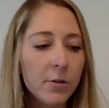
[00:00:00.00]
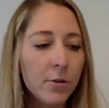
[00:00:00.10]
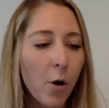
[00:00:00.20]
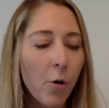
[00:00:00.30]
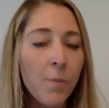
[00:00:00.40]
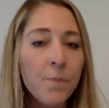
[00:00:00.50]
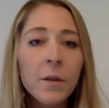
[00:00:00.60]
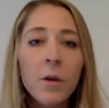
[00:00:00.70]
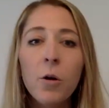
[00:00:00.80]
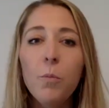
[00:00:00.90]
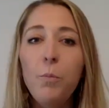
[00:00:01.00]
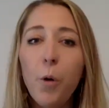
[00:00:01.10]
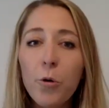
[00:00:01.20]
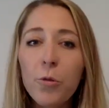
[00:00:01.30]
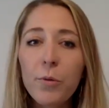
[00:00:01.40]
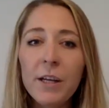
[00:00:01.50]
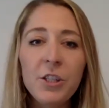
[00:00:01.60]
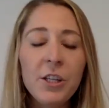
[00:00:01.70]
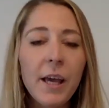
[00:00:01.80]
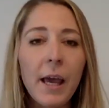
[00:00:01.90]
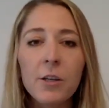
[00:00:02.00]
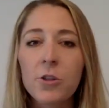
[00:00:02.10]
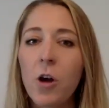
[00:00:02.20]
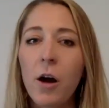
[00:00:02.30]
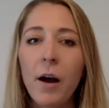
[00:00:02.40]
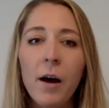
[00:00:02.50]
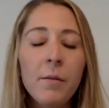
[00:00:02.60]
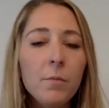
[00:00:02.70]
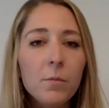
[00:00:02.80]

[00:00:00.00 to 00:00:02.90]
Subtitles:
So both reishi and chaga